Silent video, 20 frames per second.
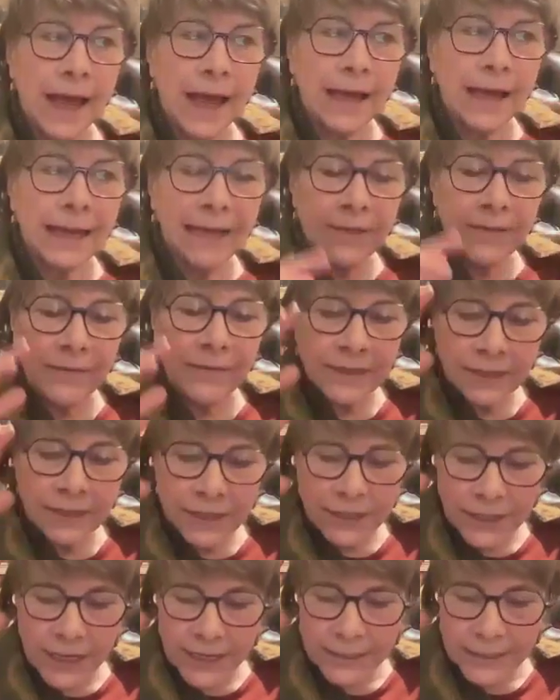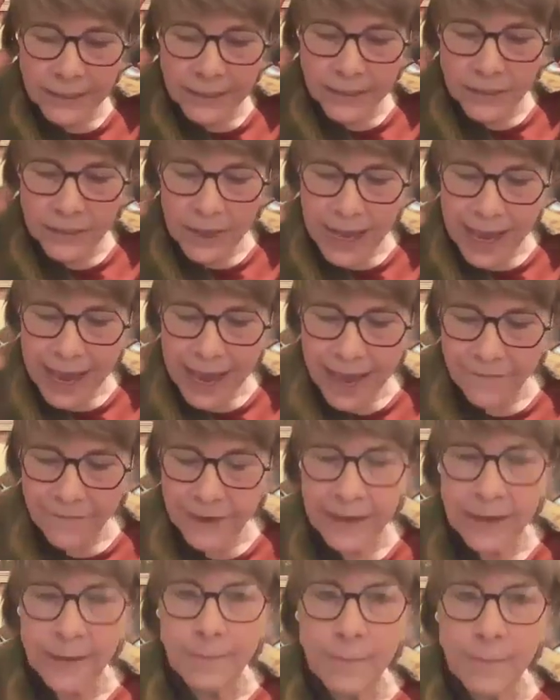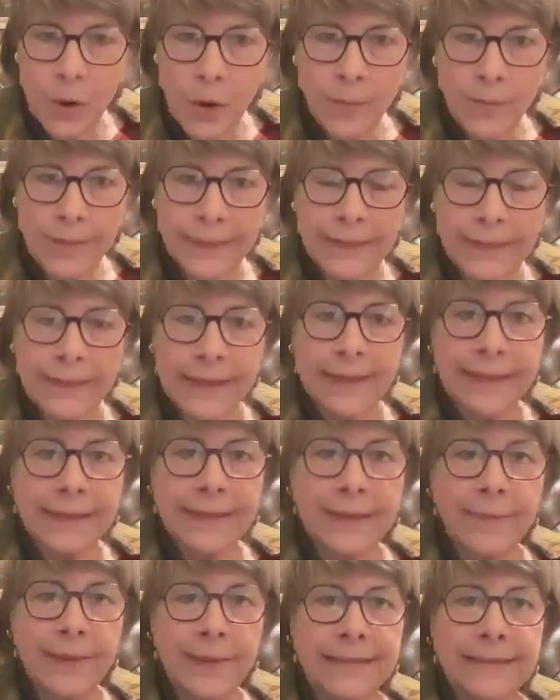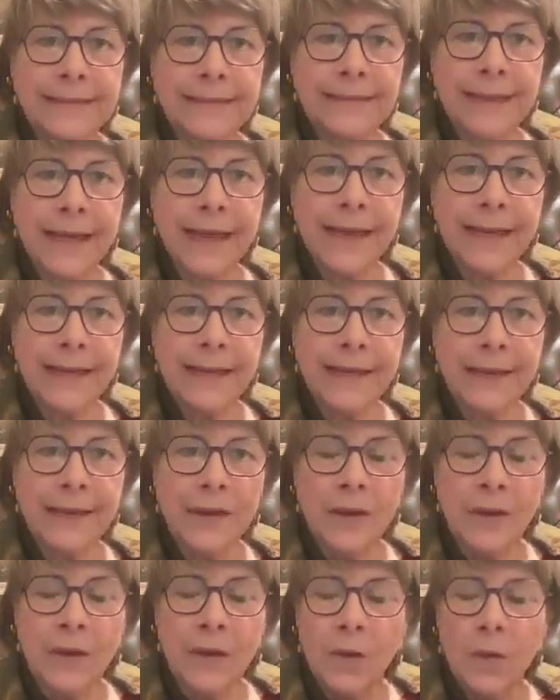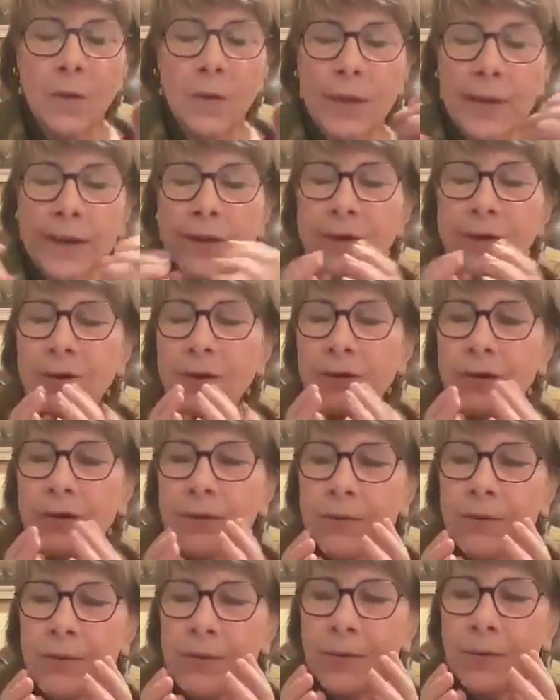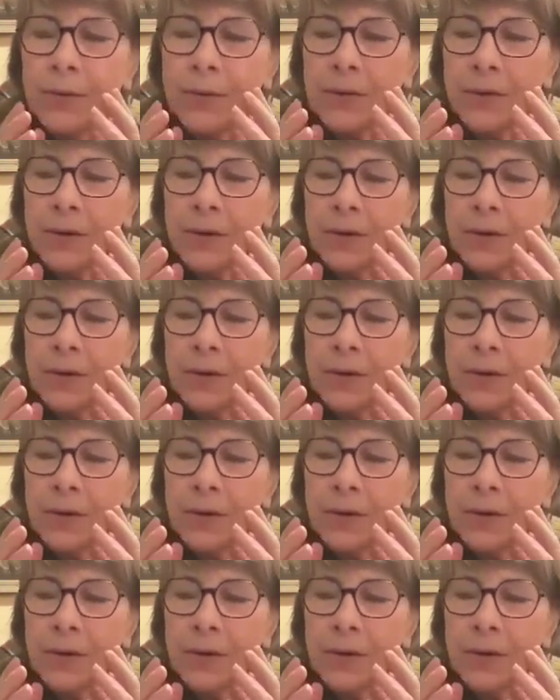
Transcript: Even just having a moment at the bedside where you,